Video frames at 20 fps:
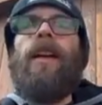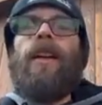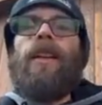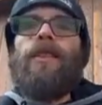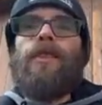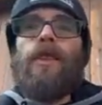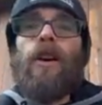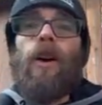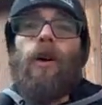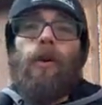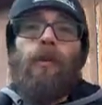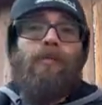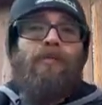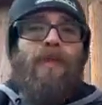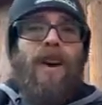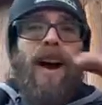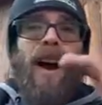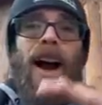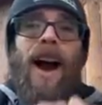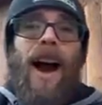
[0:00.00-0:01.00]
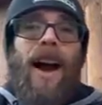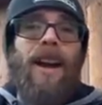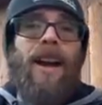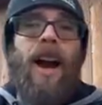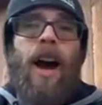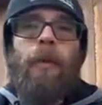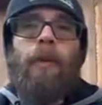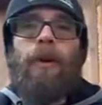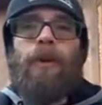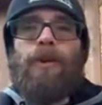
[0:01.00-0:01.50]
So, hot
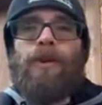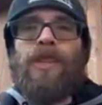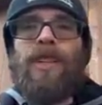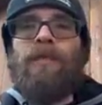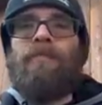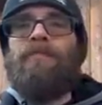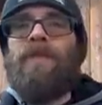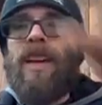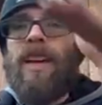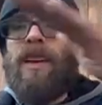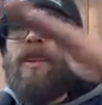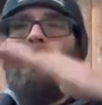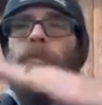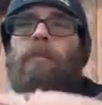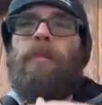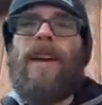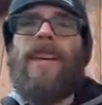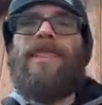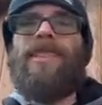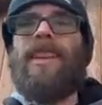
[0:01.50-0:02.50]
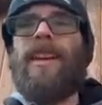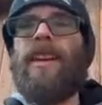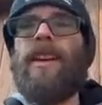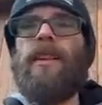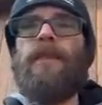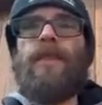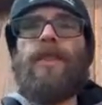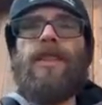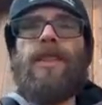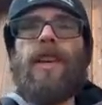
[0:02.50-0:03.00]
composting, base layer
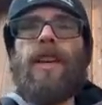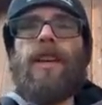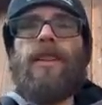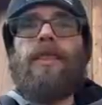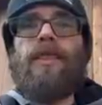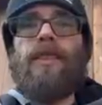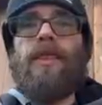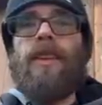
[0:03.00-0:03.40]
of sticks,